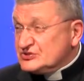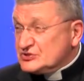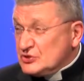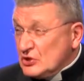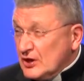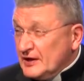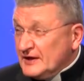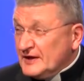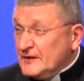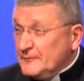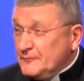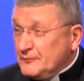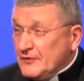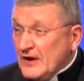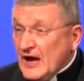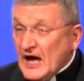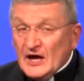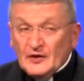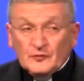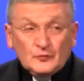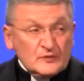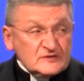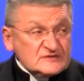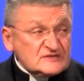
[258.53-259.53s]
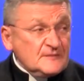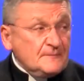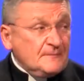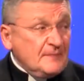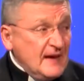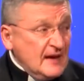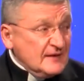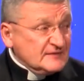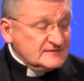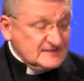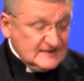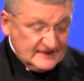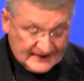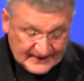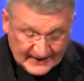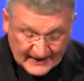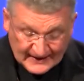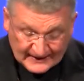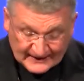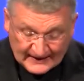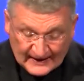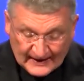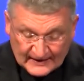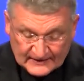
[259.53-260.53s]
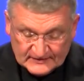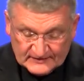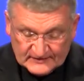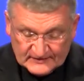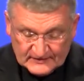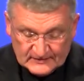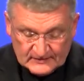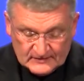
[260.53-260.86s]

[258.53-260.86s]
Charlie Brown was about to kick it.